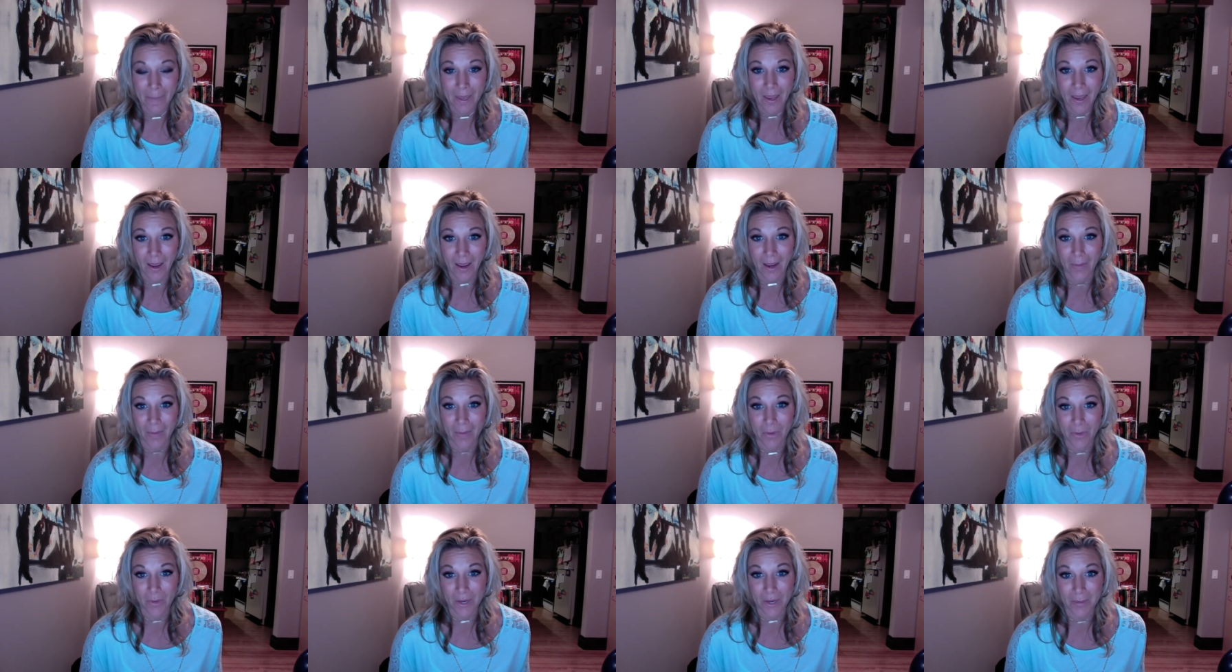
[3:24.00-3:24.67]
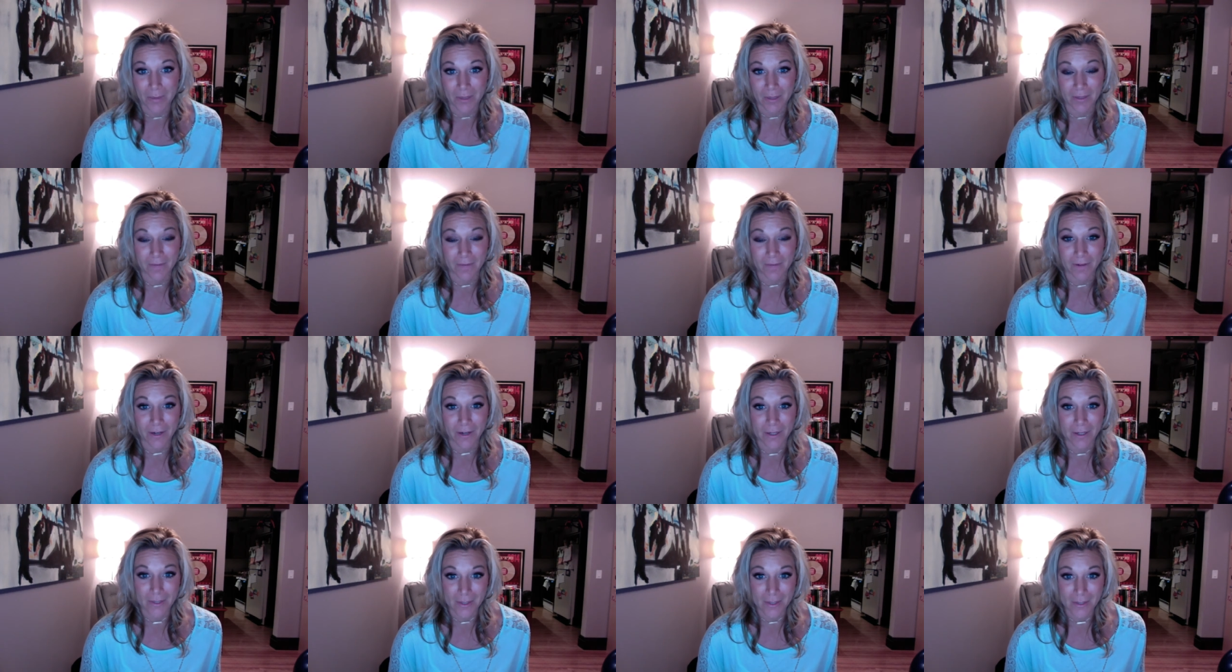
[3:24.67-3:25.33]
Uh, you can build a
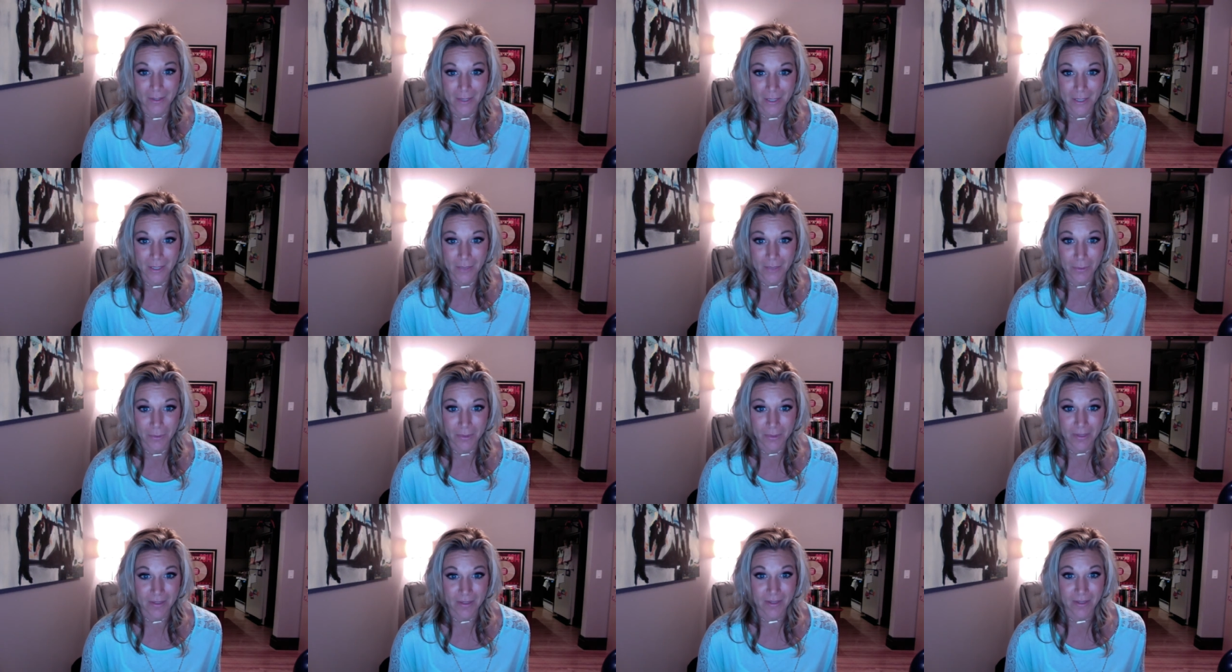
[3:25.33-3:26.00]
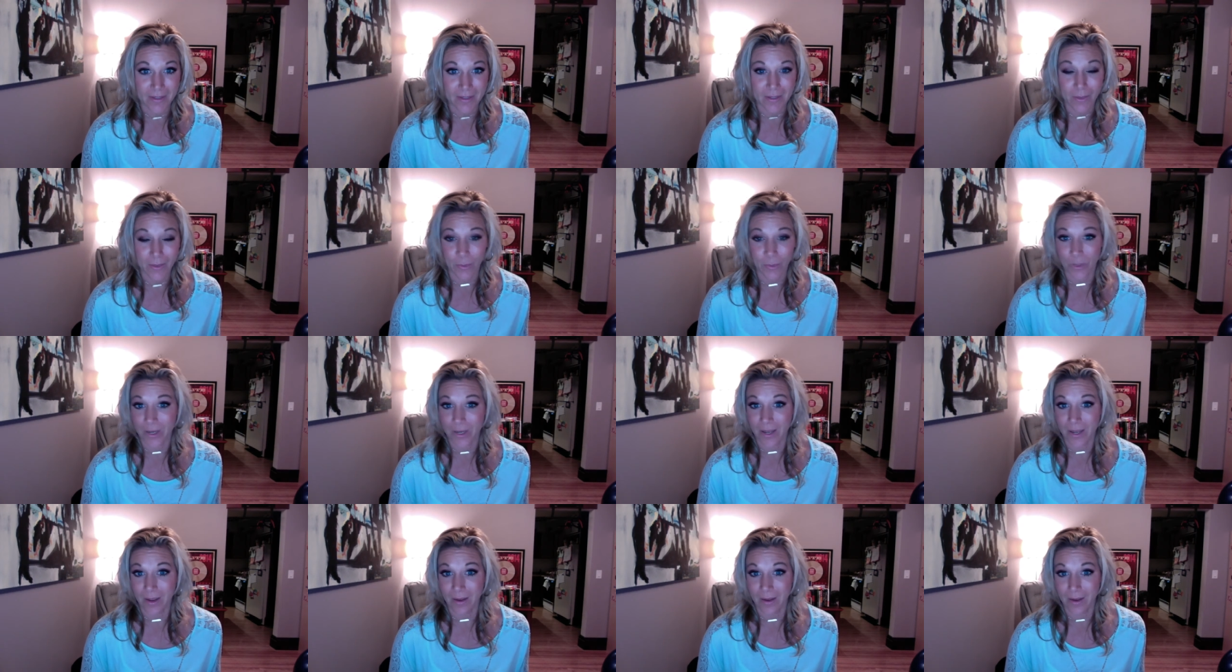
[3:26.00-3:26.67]
very successful business
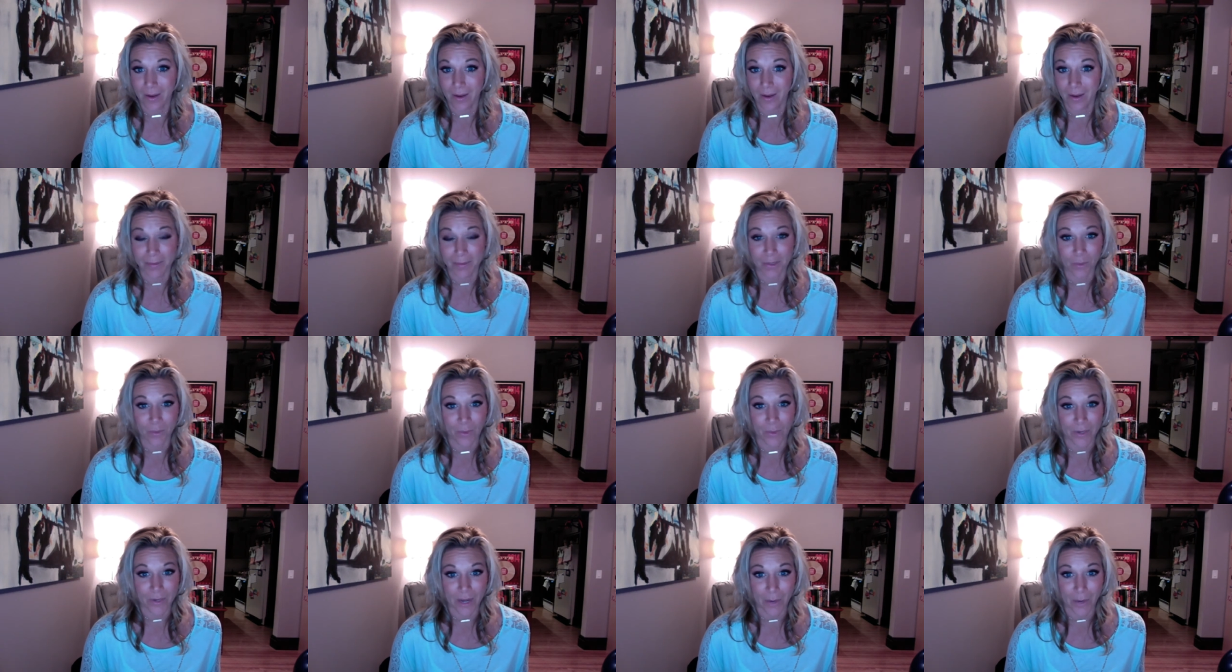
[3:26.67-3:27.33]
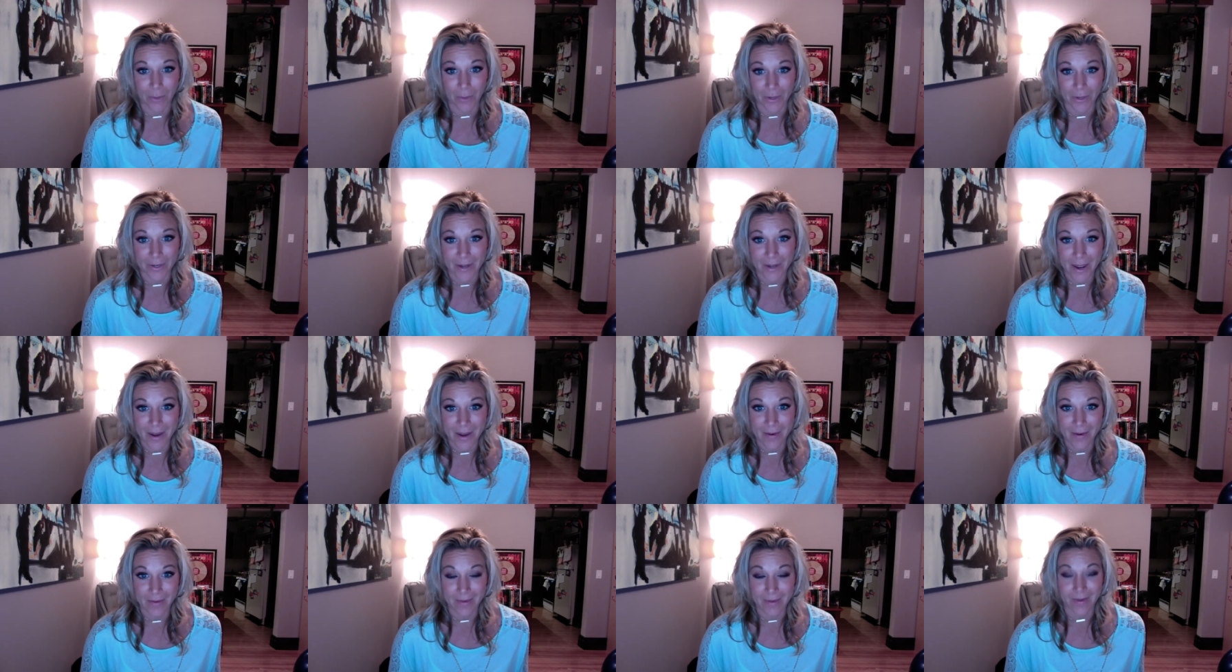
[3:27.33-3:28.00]
working up to one hour a
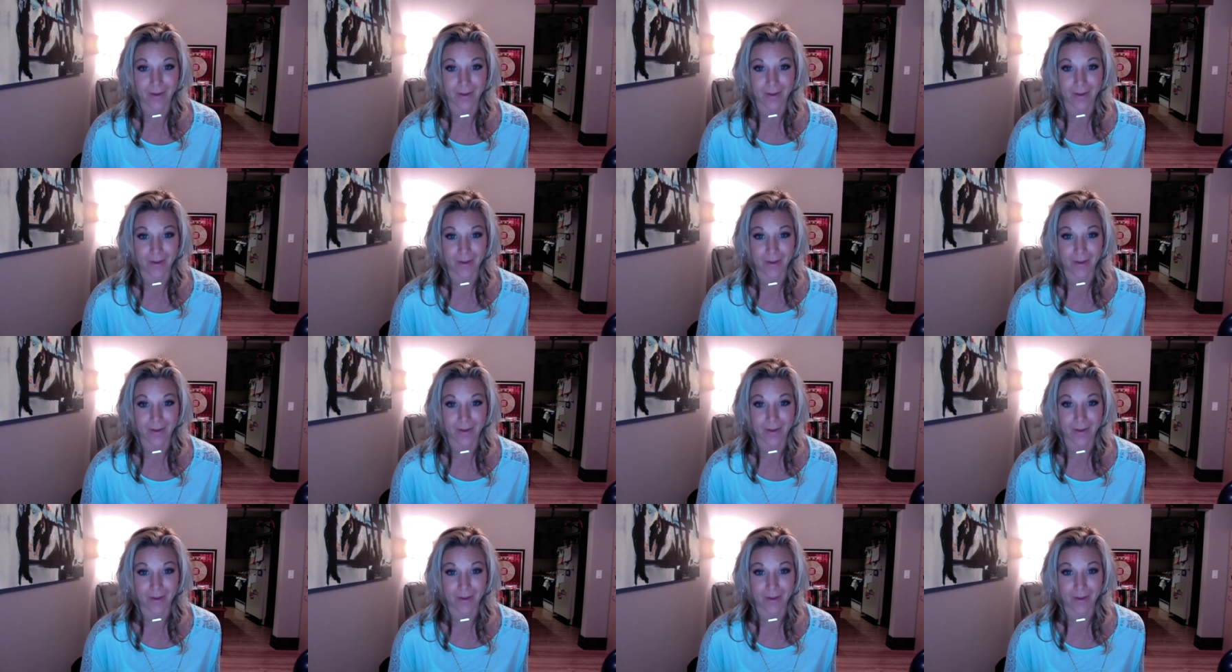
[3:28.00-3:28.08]
day.